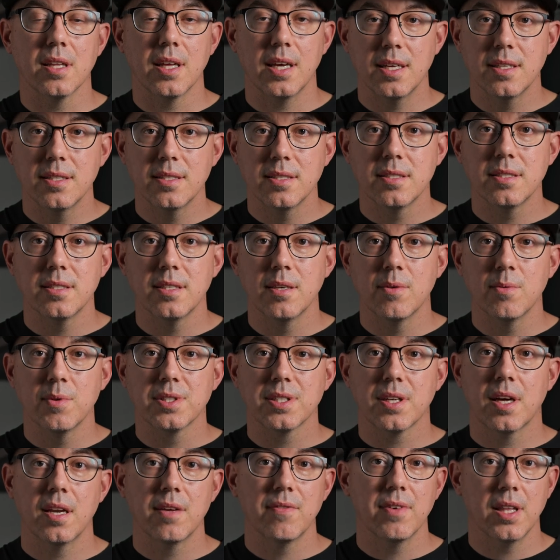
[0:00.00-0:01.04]
lens. It was
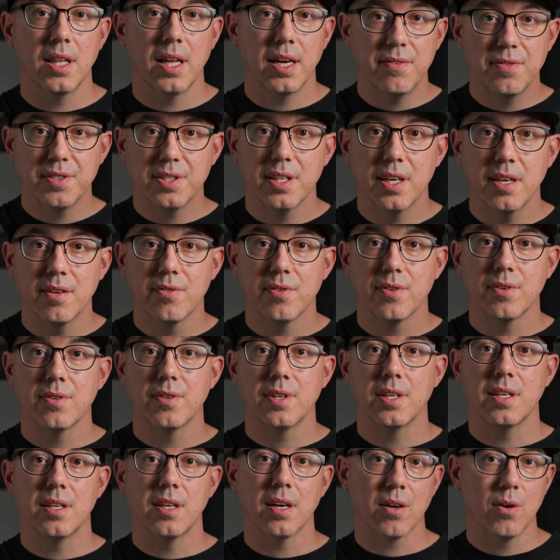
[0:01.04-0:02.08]
kind of a lifesaver
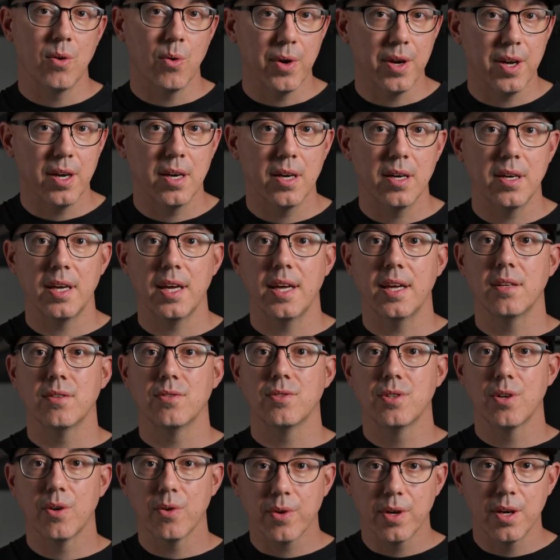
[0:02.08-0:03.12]
in Nagoya and
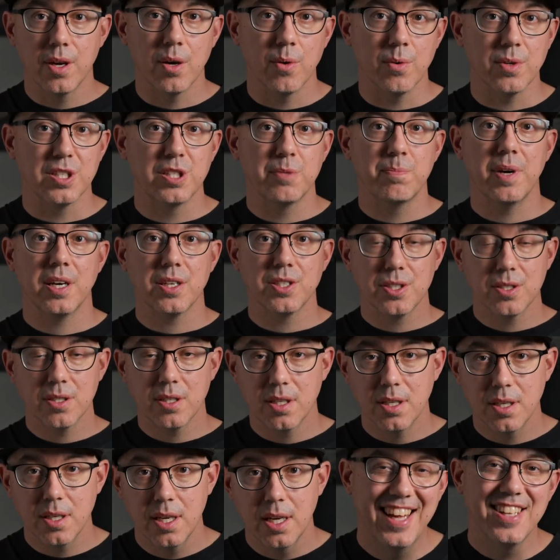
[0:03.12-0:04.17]
Tokyo
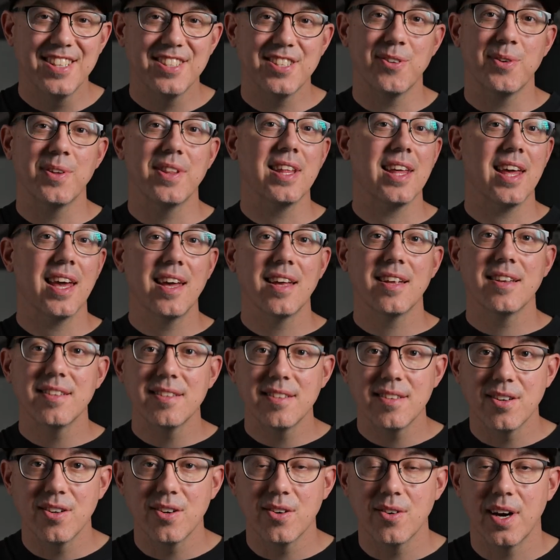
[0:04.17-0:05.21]
especially. So in the
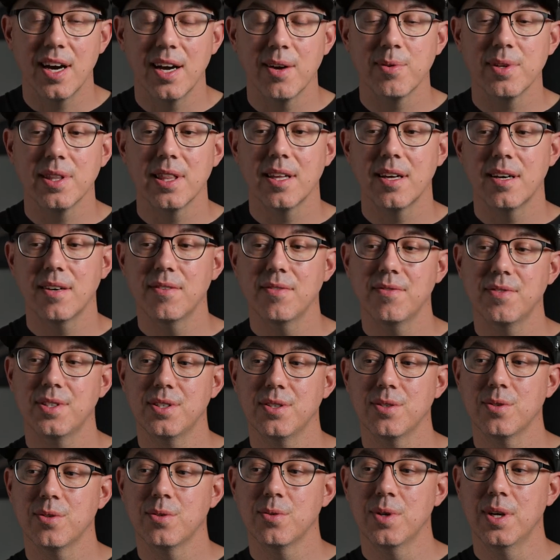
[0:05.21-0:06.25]
end, I would love
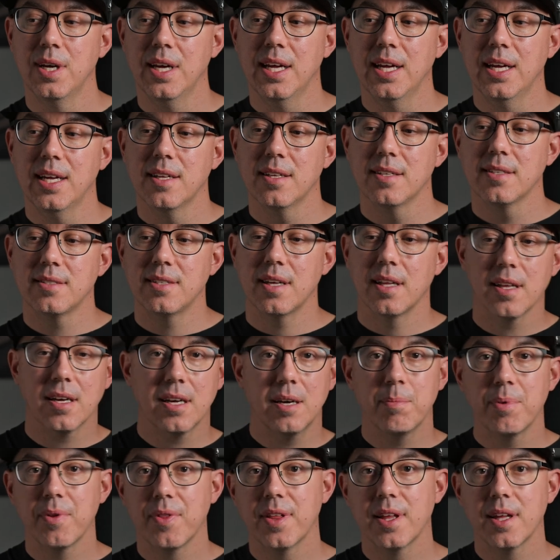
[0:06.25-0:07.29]
to sell a
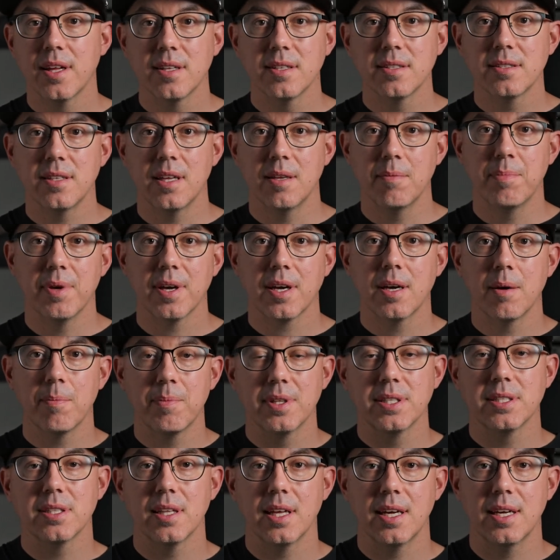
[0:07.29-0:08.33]
couple things and pick up
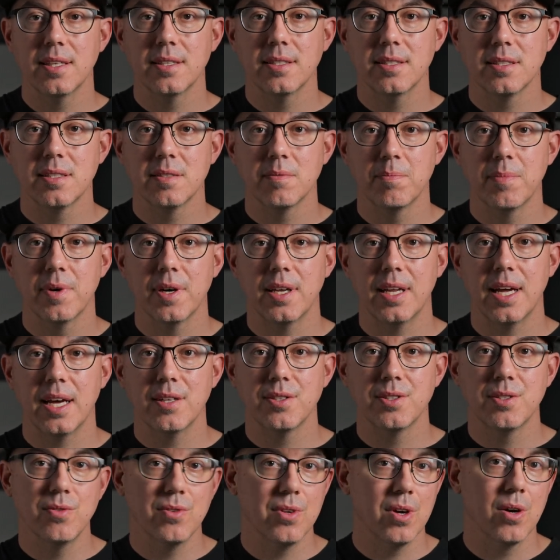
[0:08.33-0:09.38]
this lens, but
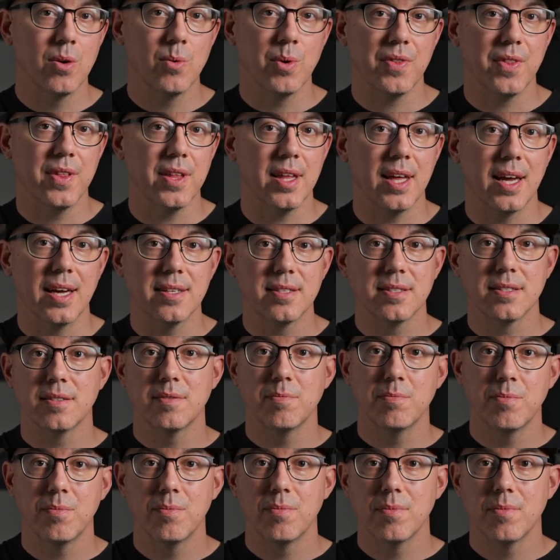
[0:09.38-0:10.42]
as you know, with the S